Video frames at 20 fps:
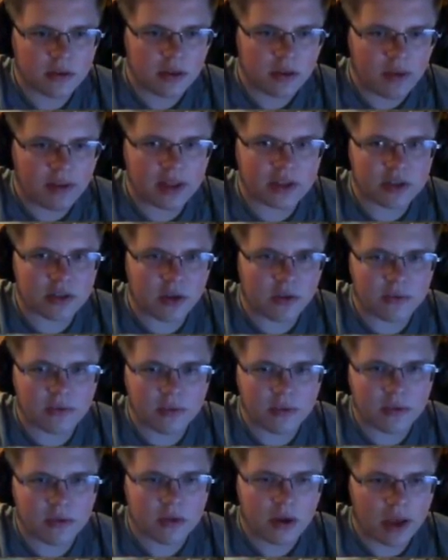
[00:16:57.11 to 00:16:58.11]
Okay, no, let's no. Okay,
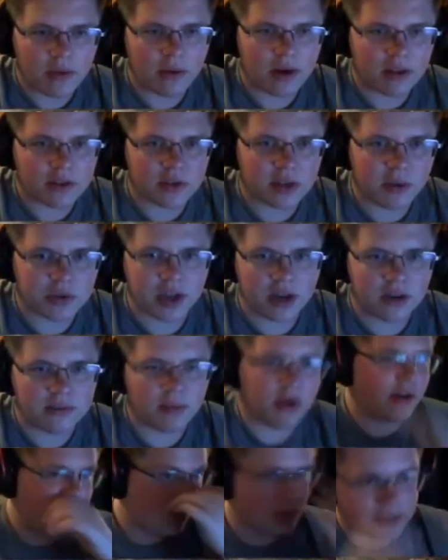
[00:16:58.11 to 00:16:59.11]
whatever, let's use next potion on uh,
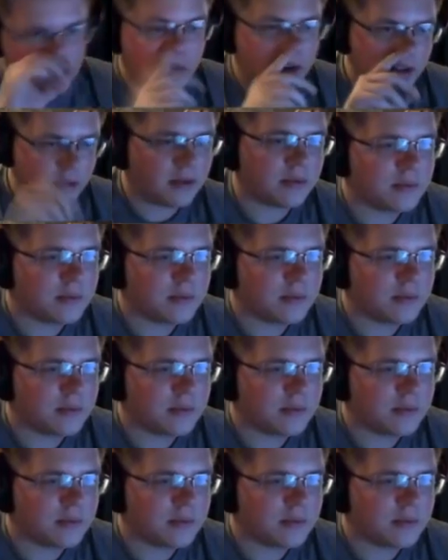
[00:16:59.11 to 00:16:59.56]
somebody, that's waste turn.